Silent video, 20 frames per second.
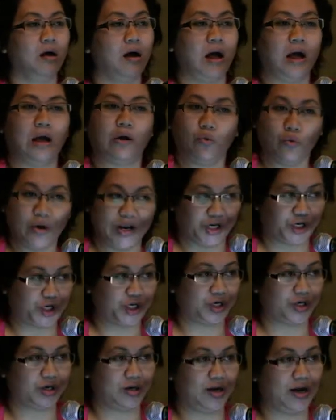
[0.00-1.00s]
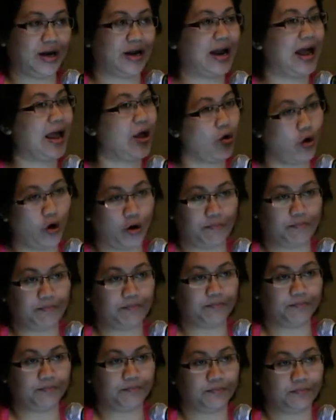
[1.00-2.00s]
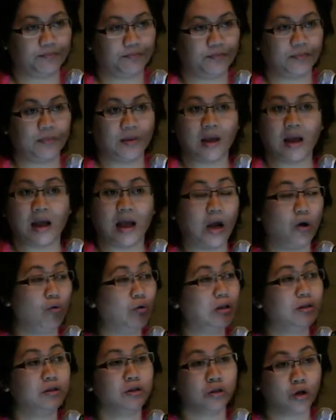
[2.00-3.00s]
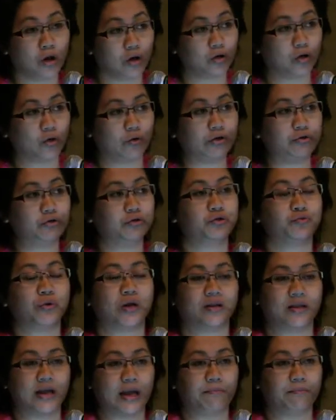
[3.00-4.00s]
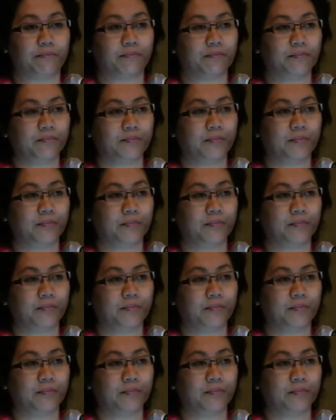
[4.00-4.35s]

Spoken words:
I wish and I hope I will not going to treat them